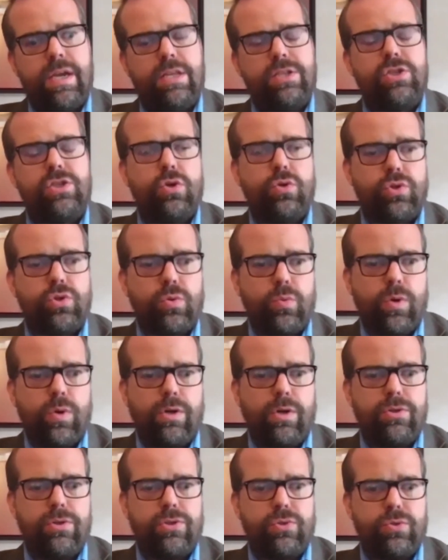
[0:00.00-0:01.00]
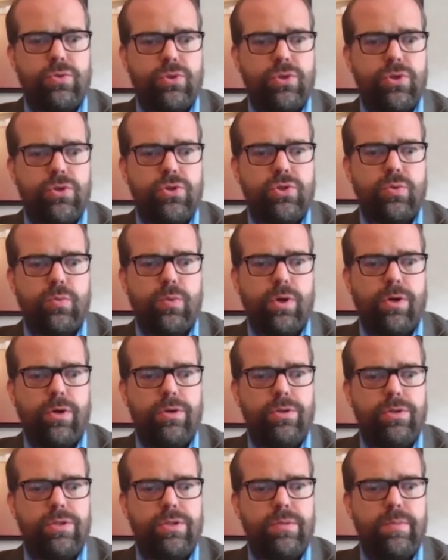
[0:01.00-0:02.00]
social workers, school social
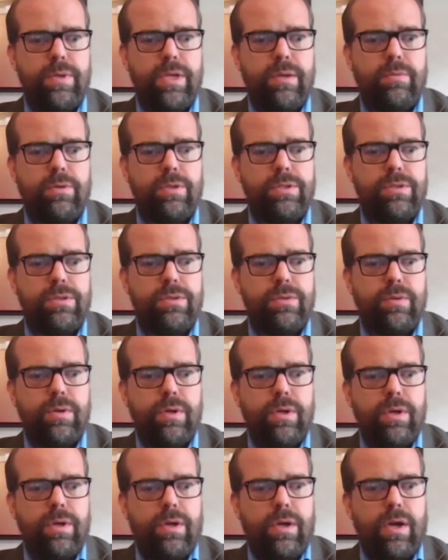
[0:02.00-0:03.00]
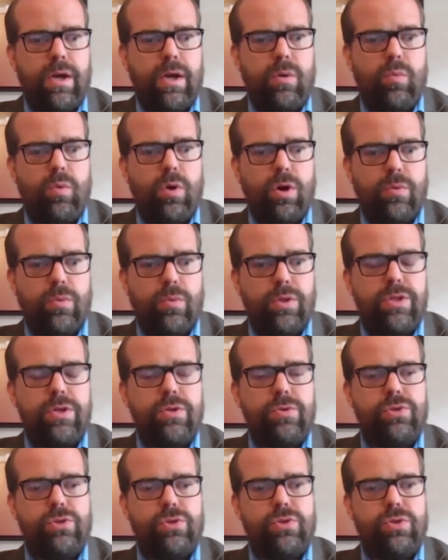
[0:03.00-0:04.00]
workers, to be able to work with
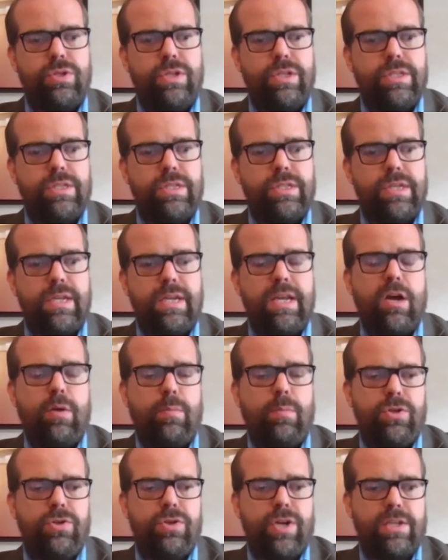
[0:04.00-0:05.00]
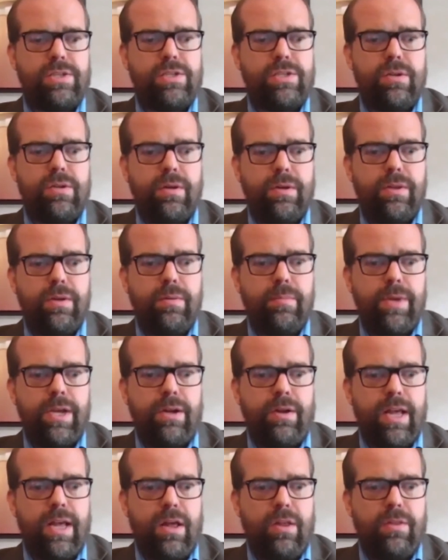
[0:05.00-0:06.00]
those students and help address their
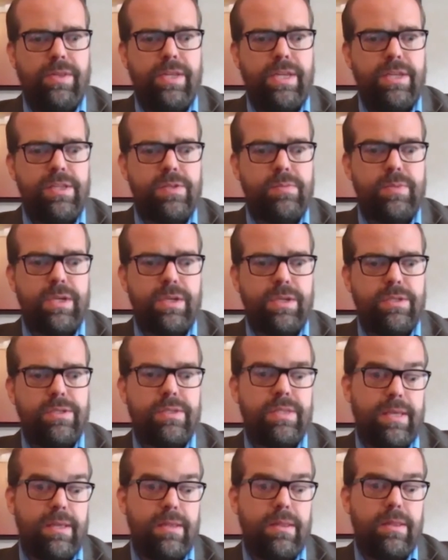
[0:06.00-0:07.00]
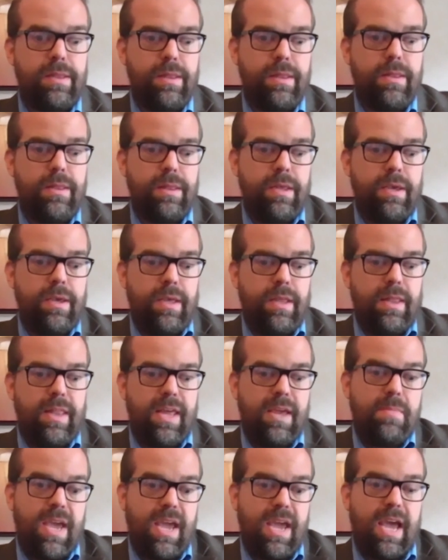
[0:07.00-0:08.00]
mental health needs, because
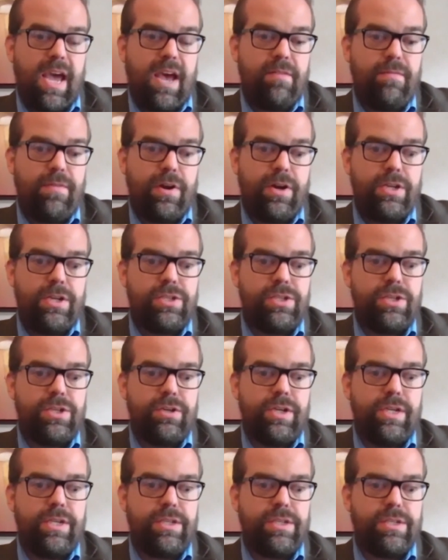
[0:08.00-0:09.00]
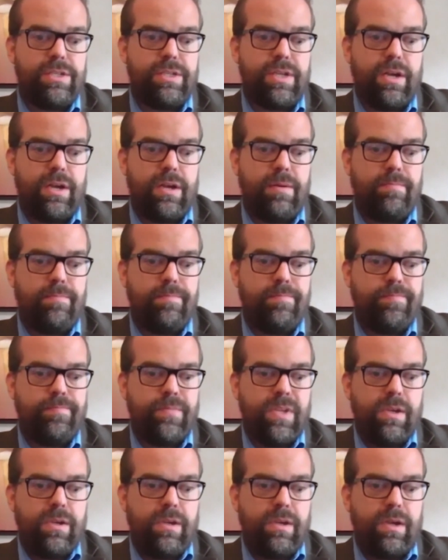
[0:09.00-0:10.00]
they may have very serious
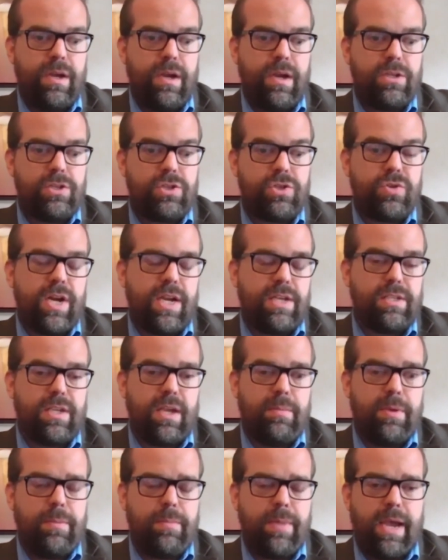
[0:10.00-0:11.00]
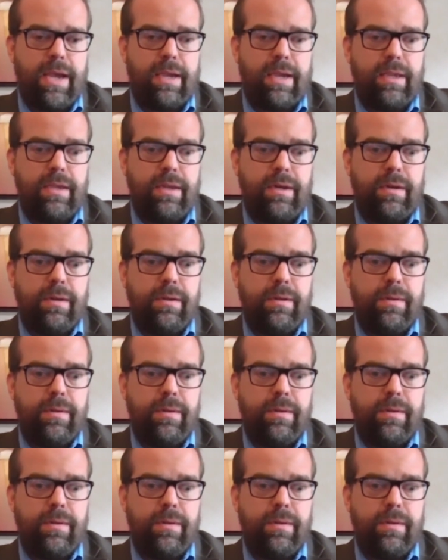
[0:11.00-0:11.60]
stress coming back in.